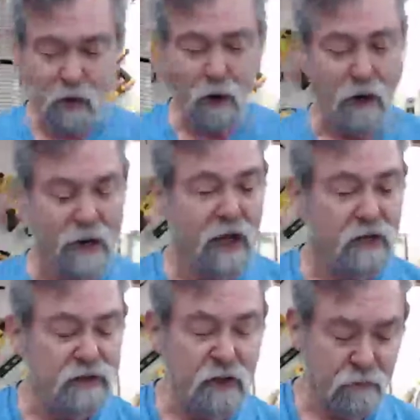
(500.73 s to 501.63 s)
All right.
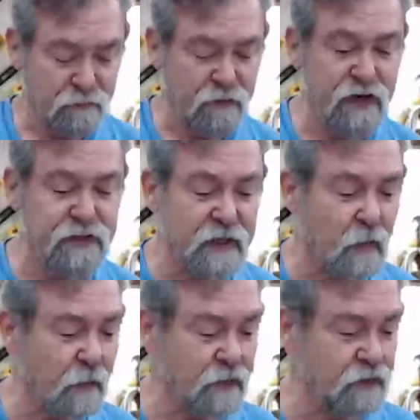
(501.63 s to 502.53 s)
So first thing
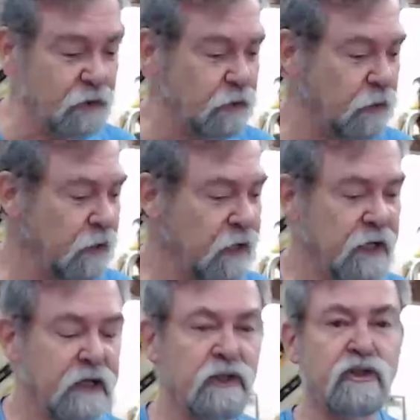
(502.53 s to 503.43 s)
I want to do
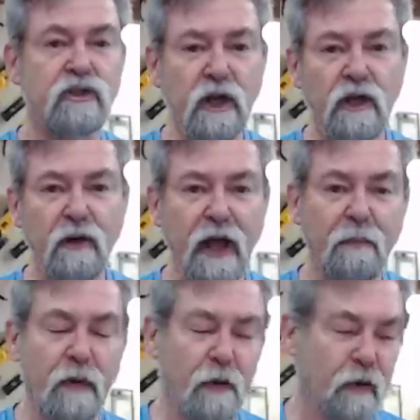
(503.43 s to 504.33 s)
is show you how
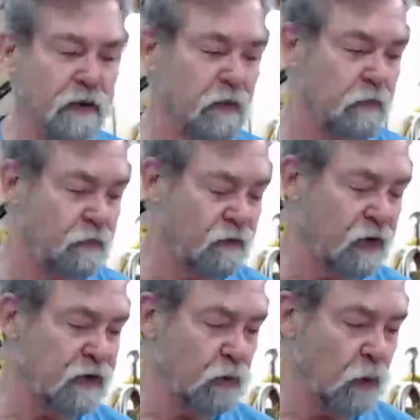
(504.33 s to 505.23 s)
my Moxon
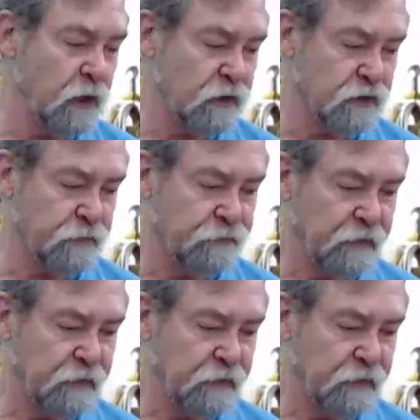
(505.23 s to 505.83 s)
vise works.